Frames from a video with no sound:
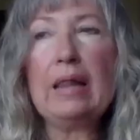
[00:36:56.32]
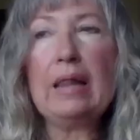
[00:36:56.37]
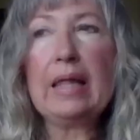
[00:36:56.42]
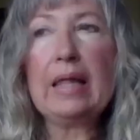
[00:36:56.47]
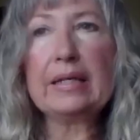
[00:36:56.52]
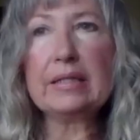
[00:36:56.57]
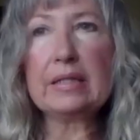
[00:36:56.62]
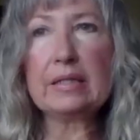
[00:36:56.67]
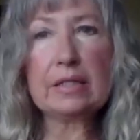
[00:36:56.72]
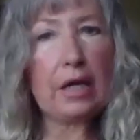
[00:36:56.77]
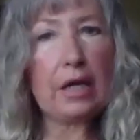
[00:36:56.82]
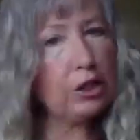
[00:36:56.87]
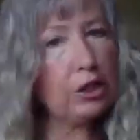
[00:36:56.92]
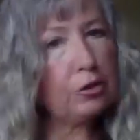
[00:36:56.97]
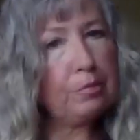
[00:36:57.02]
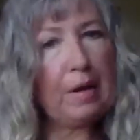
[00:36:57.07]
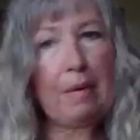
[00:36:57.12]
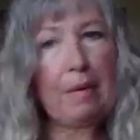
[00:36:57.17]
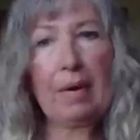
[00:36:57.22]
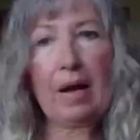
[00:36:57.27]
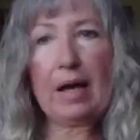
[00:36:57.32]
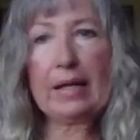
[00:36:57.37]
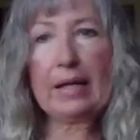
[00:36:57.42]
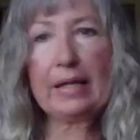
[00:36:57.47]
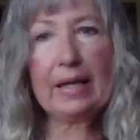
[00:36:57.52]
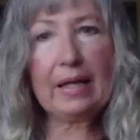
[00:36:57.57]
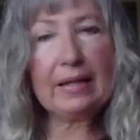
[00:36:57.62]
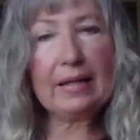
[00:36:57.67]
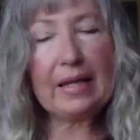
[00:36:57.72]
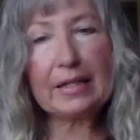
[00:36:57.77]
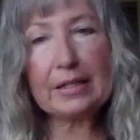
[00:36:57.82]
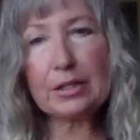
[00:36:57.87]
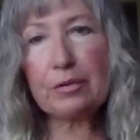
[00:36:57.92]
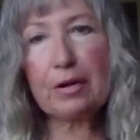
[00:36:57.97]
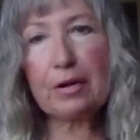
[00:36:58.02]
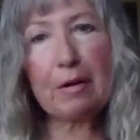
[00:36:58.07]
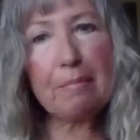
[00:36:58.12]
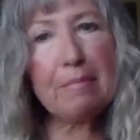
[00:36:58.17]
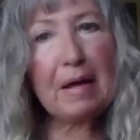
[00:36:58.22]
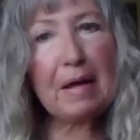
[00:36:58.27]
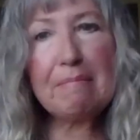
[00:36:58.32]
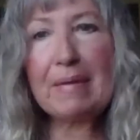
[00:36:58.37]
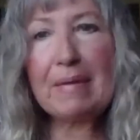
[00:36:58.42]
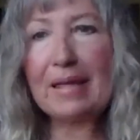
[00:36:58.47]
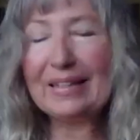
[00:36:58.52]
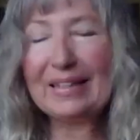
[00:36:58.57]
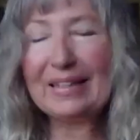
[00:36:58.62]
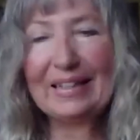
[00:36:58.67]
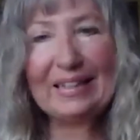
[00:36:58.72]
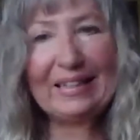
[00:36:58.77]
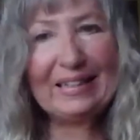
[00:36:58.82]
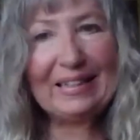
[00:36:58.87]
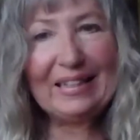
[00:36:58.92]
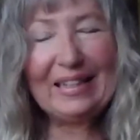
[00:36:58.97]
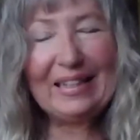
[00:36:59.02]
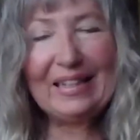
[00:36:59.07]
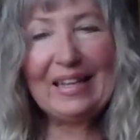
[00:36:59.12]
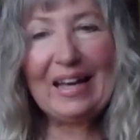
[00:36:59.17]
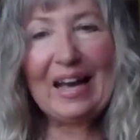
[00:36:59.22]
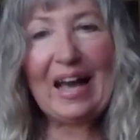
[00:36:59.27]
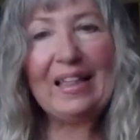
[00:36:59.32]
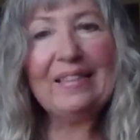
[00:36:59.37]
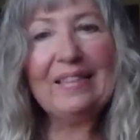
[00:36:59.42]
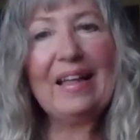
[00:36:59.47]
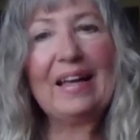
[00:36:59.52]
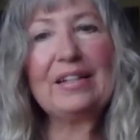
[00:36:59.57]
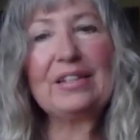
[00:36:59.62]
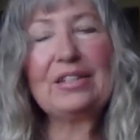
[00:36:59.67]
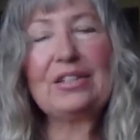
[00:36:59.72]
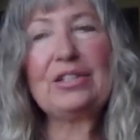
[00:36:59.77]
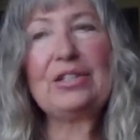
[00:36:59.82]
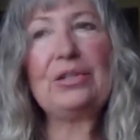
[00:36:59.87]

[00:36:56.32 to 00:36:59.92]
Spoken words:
I like to touch my body. I like to rub my belly. I like